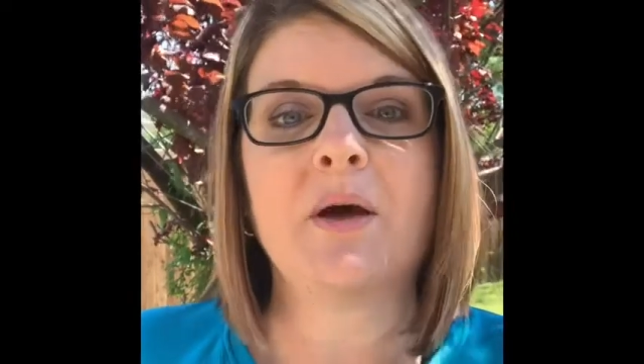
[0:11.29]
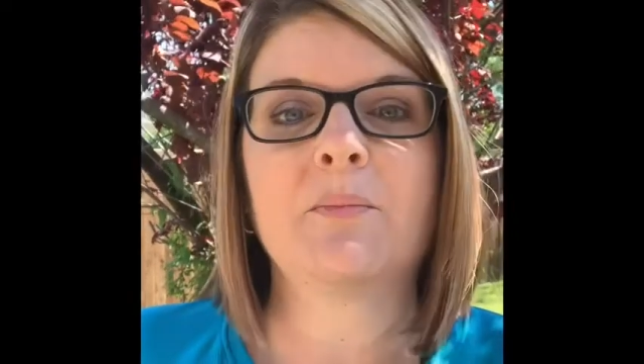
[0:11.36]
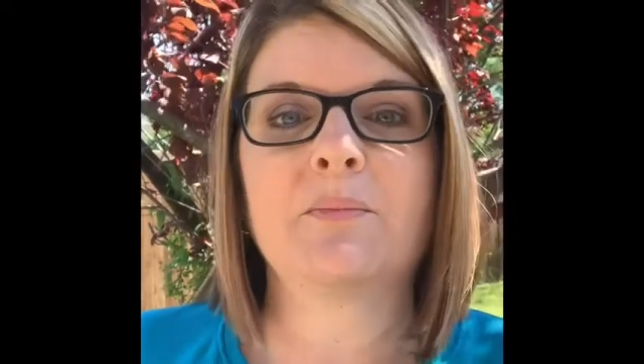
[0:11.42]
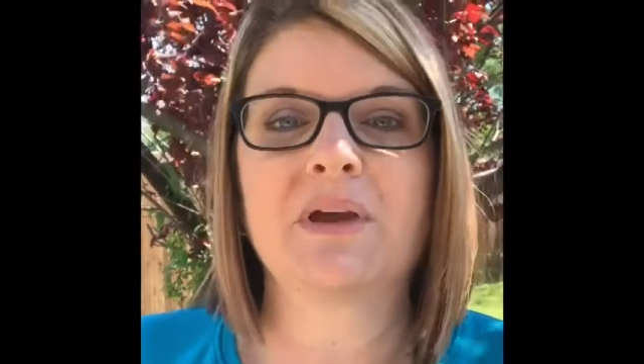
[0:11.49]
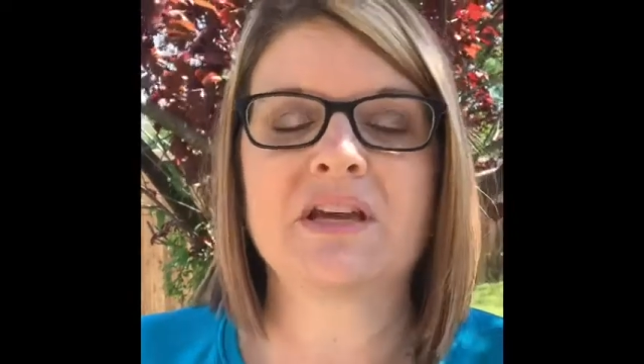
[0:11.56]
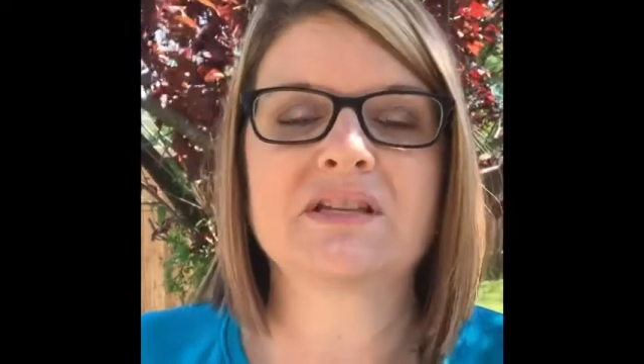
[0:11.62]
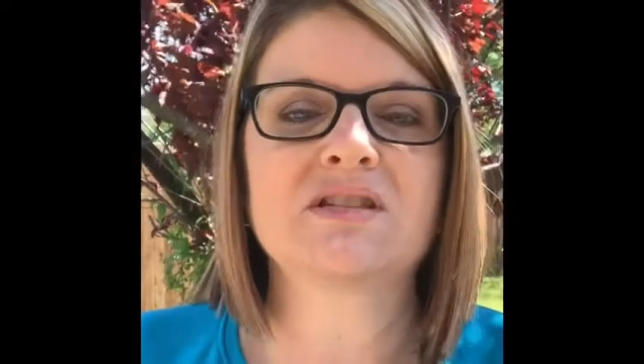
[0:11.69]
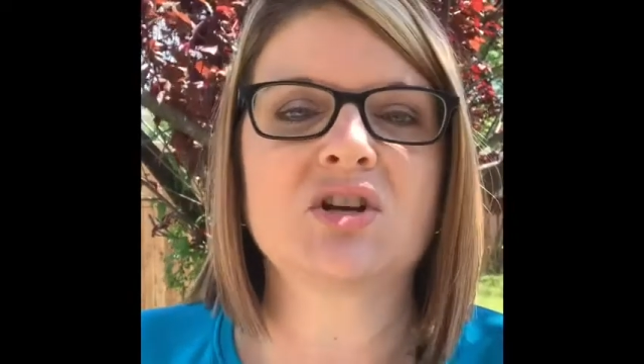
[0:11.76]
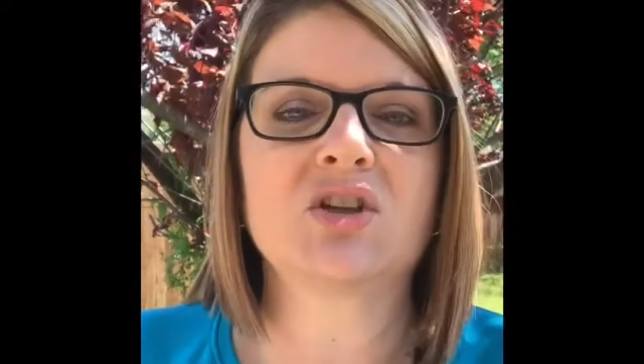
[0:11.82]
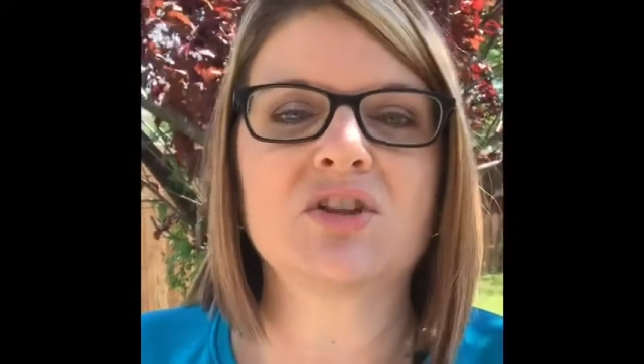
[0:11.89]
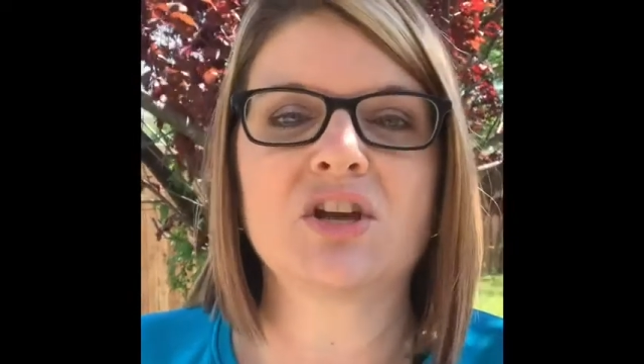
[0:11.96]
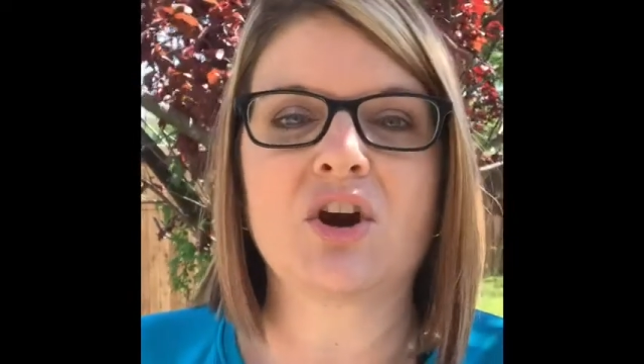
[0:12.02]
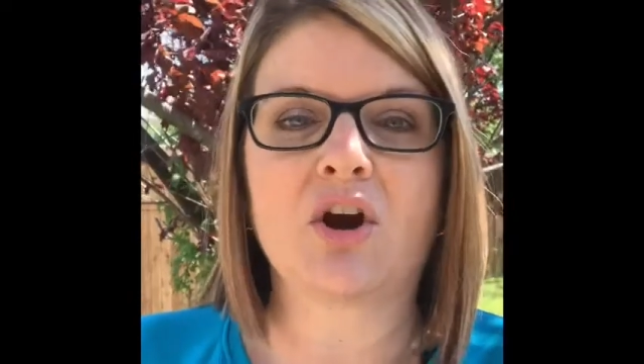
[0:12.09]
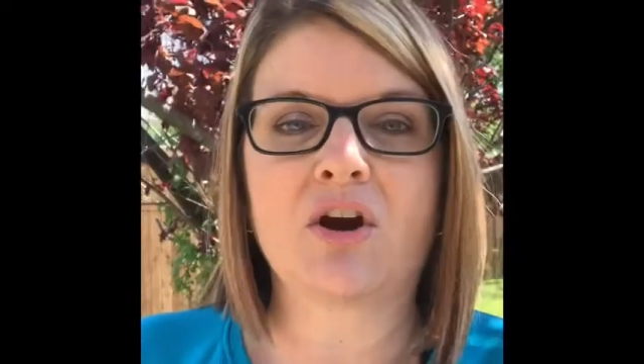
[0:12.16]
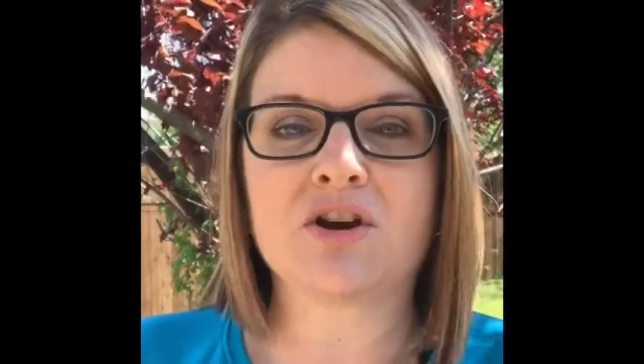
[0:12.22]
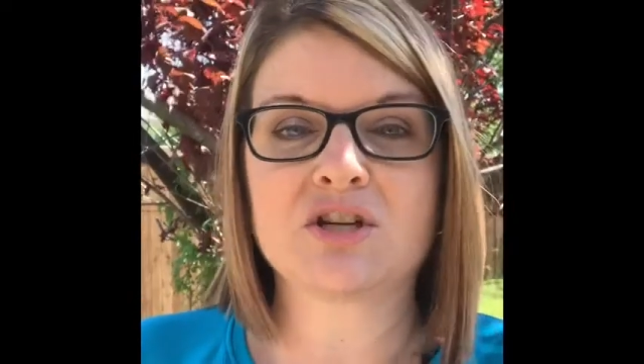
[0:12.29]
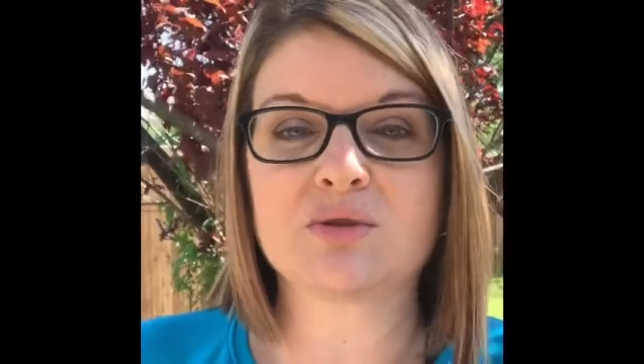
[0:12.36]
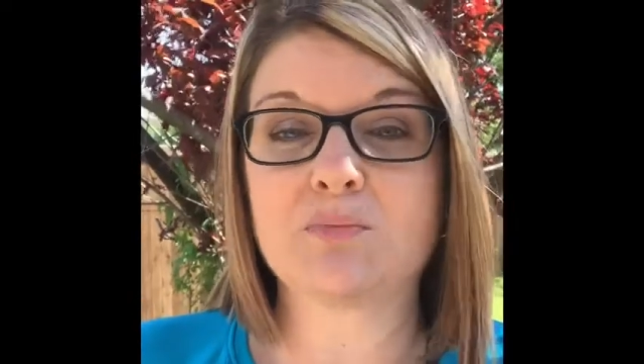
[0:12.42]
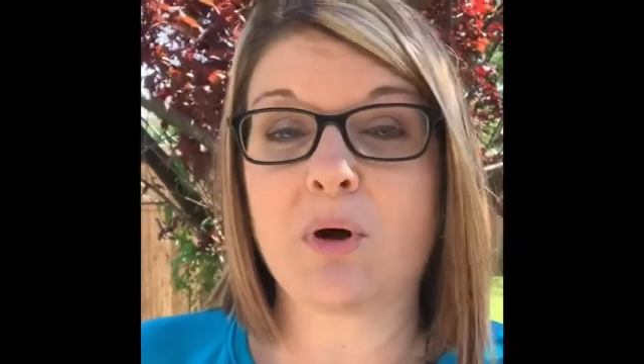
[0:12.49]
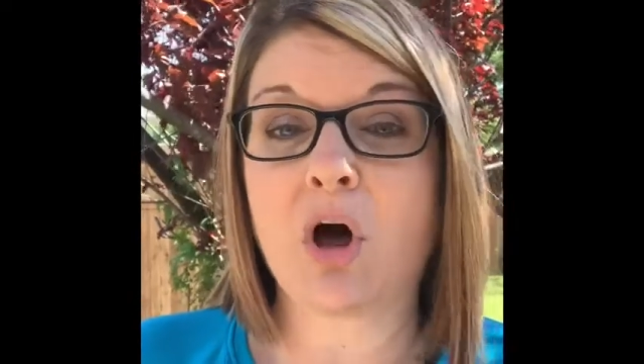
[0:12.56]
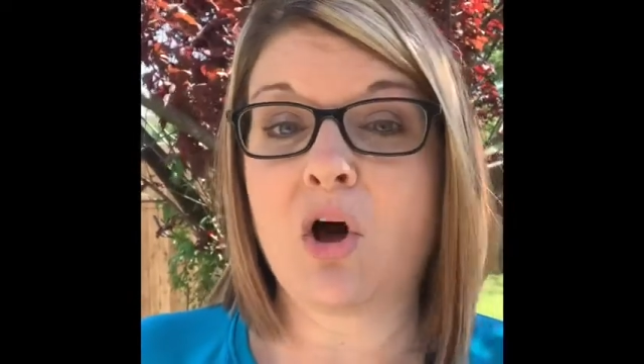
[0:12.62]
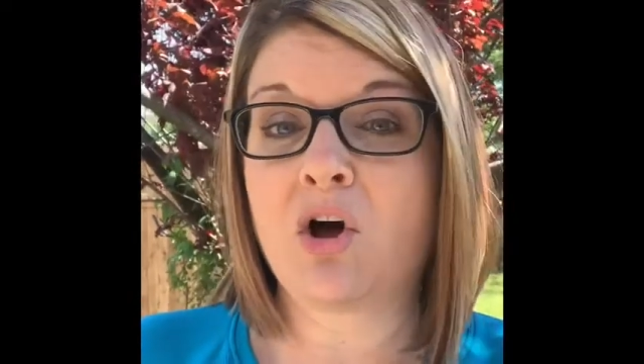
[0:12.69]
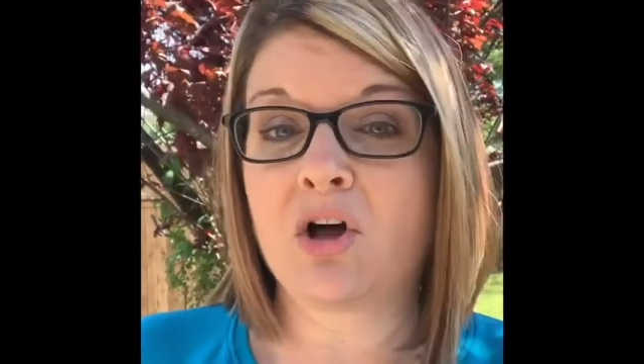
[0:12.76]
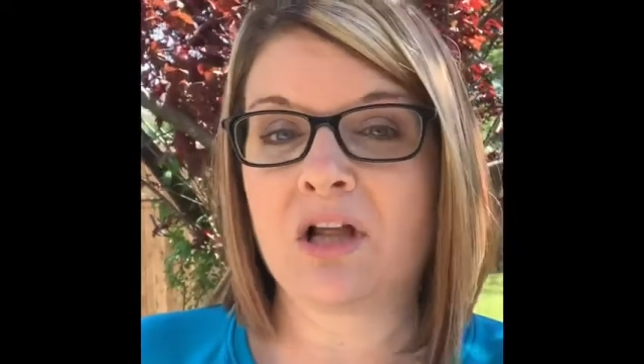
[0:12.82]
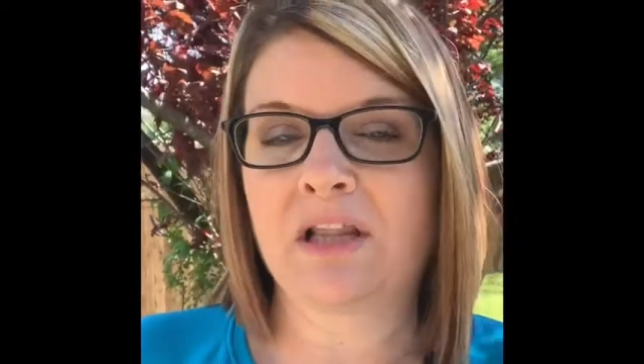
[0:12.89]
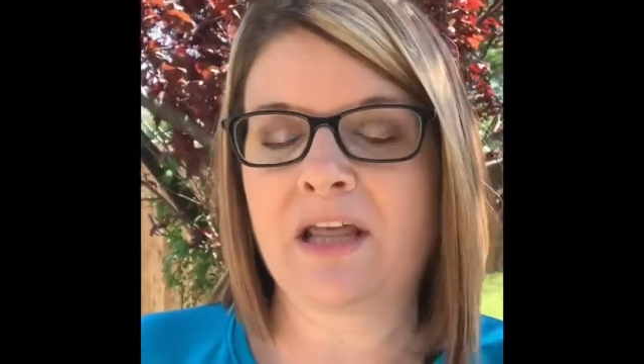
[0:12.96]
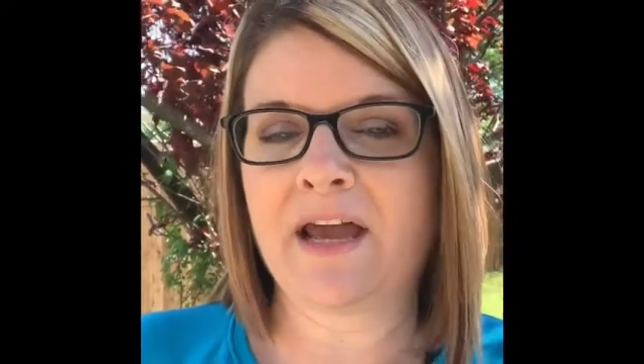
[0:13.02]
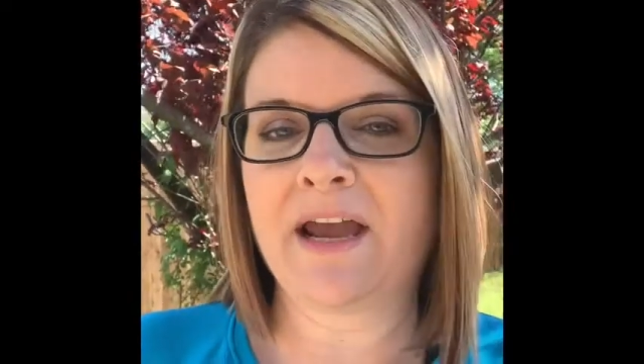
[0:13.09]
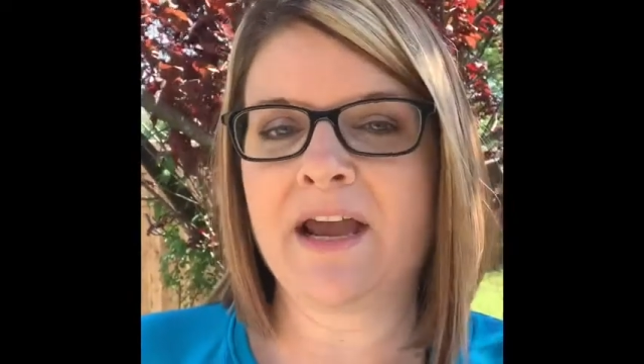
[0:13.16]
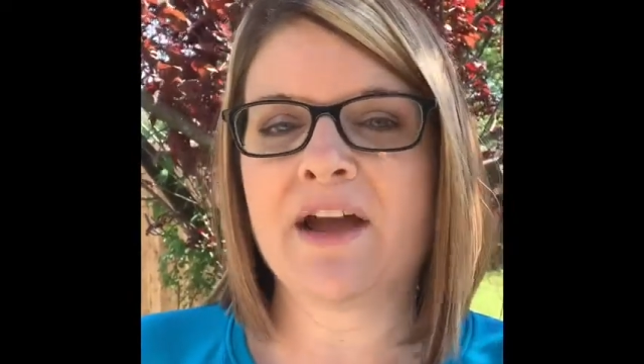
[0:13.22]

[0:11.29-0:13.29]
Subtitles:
based on the artist Paul Klee.